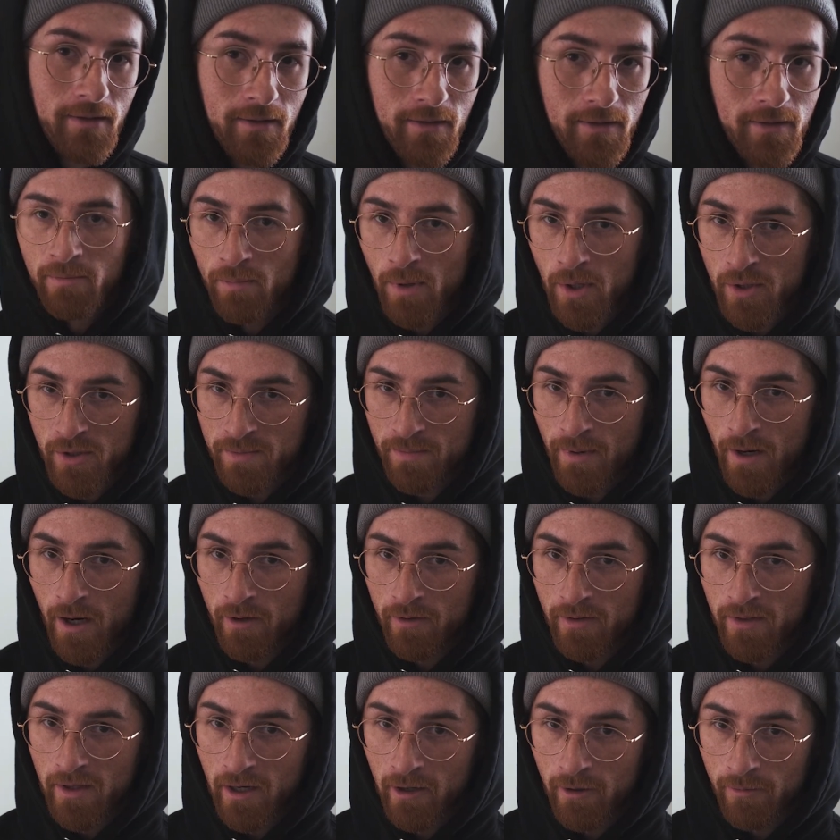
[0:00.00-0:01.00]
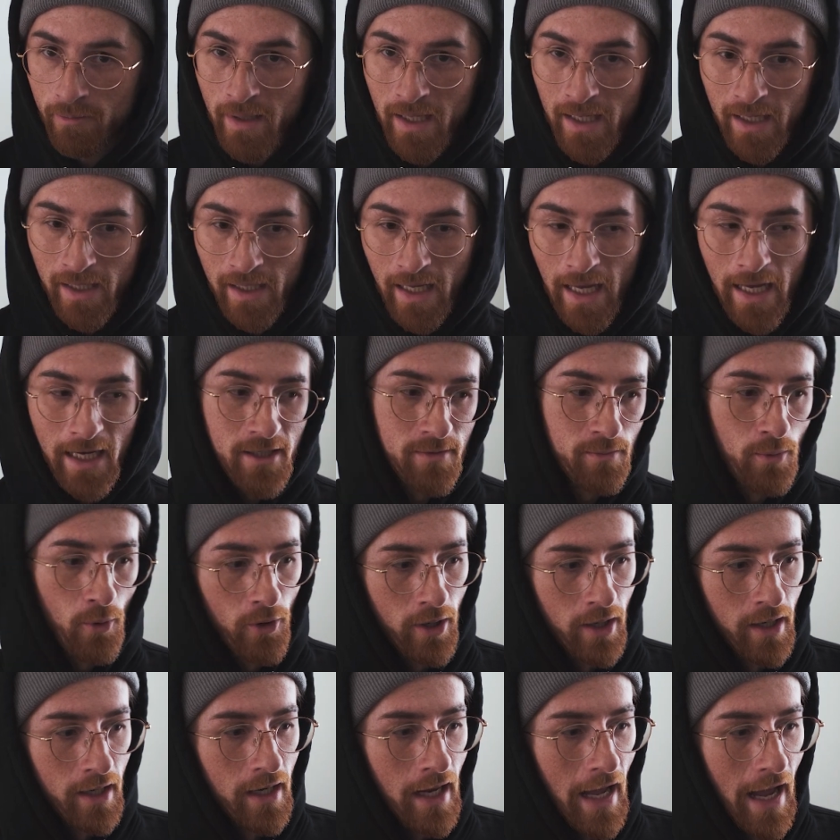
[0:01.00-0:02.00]
For the most part, they're being
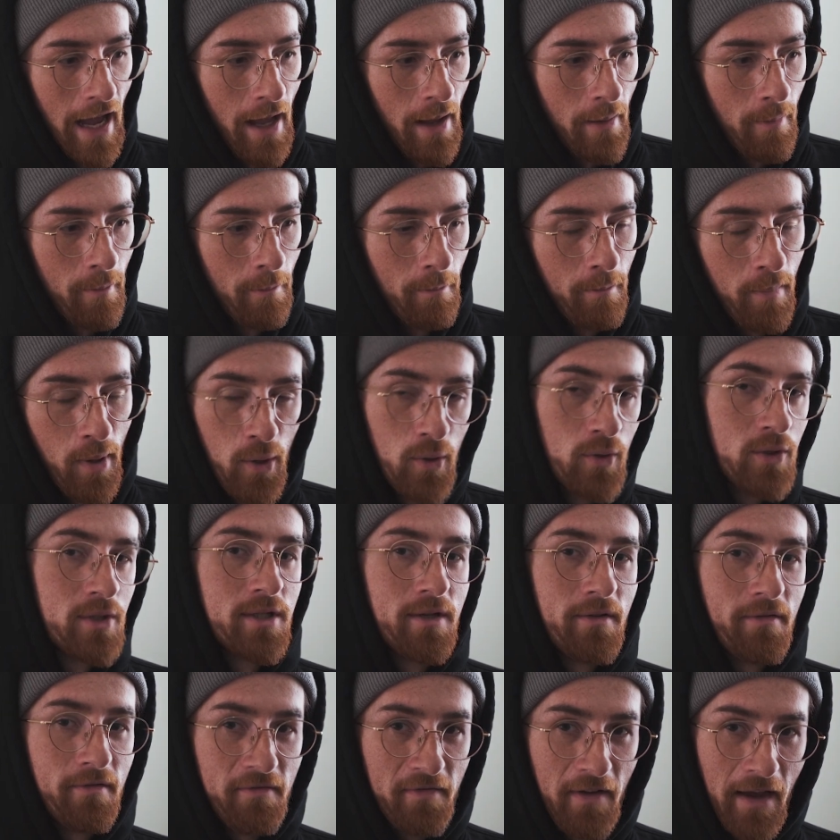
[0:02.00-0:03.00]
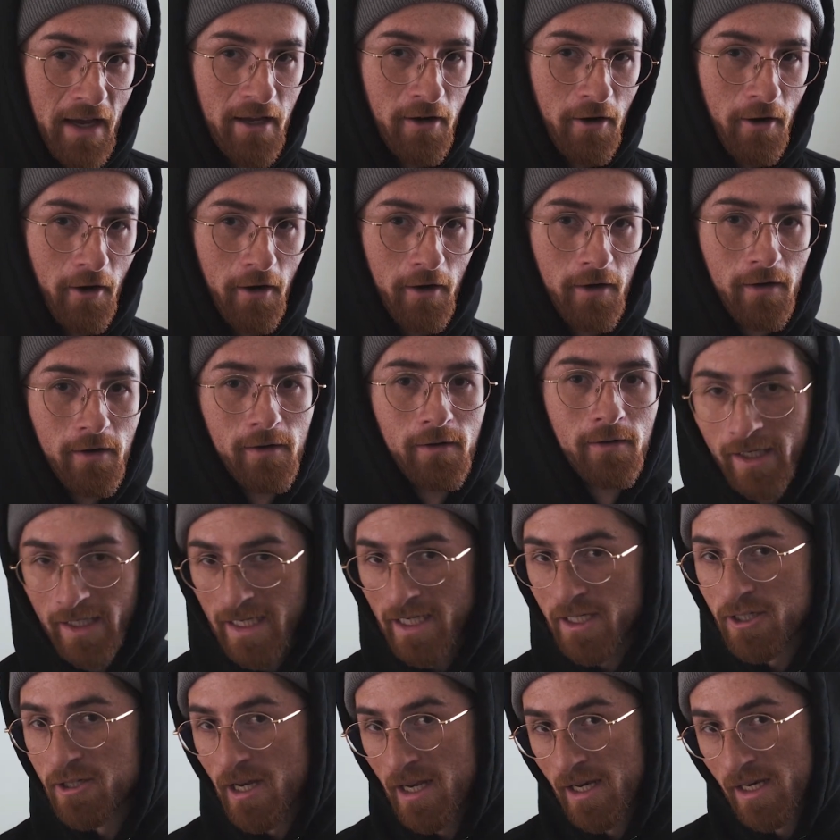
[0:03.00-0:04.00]
exported post fader
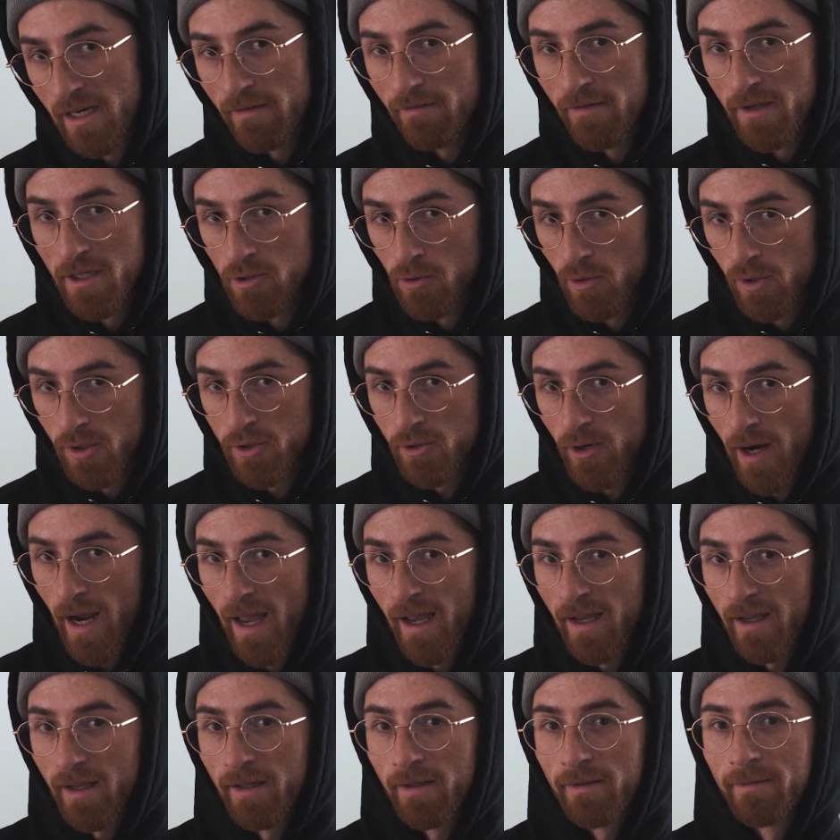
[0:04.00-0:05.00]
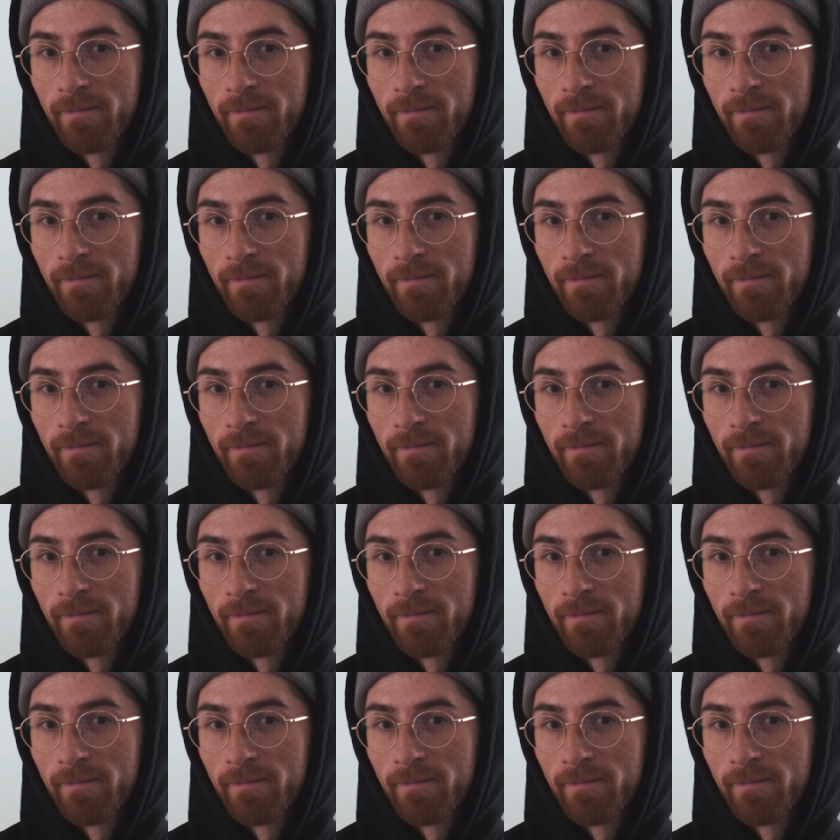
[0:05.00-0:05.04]
on each individual track.